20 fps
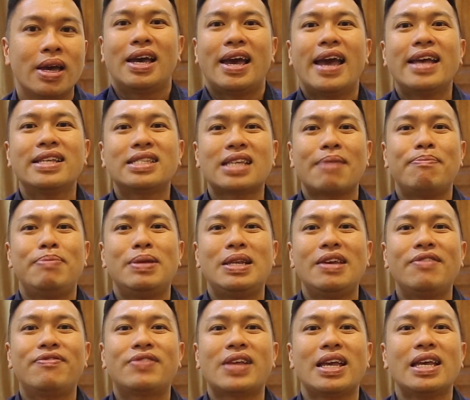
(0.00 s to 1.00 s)
hence I
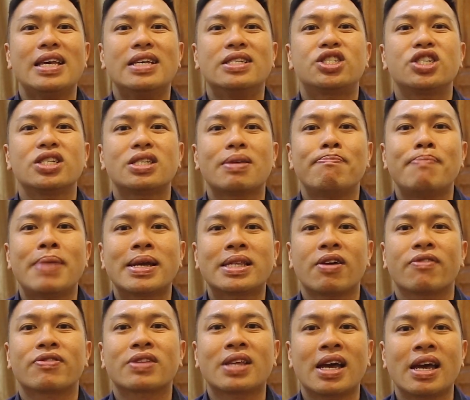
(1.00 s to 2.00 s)
believe that it's just a matter
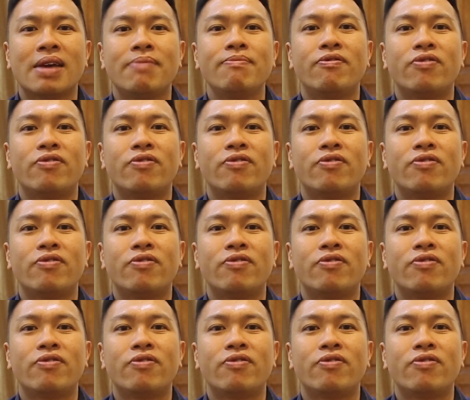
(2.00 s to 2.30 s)
of time